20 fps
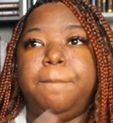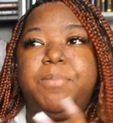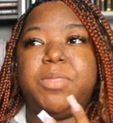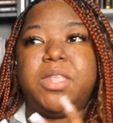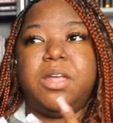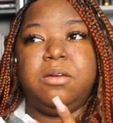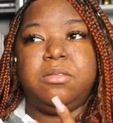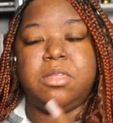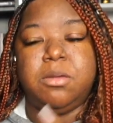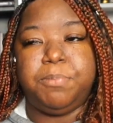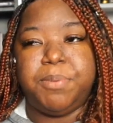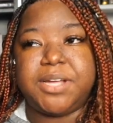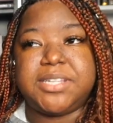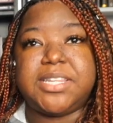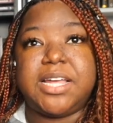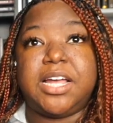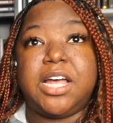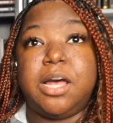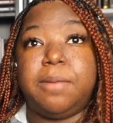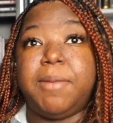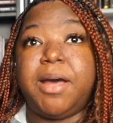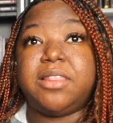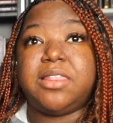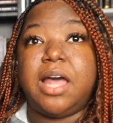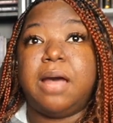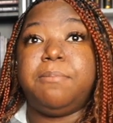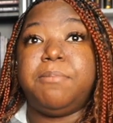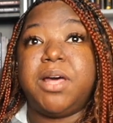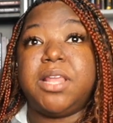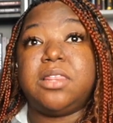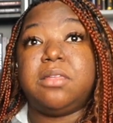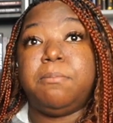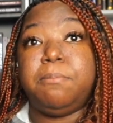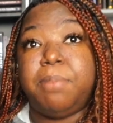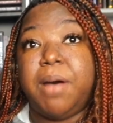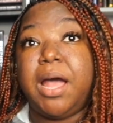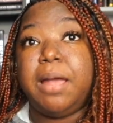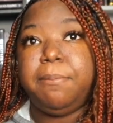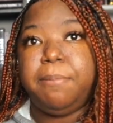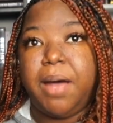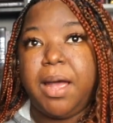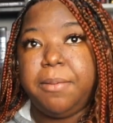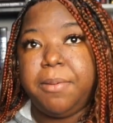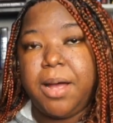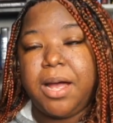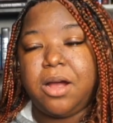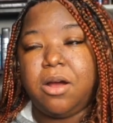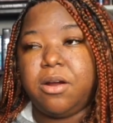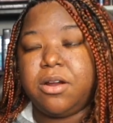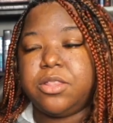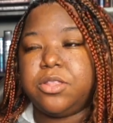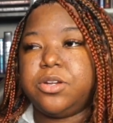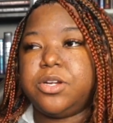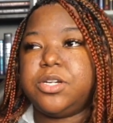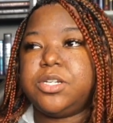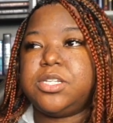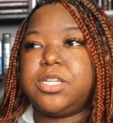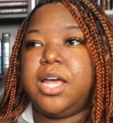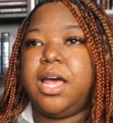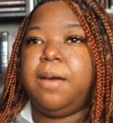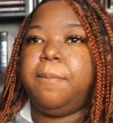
the books that come out that month by BIPOC authors,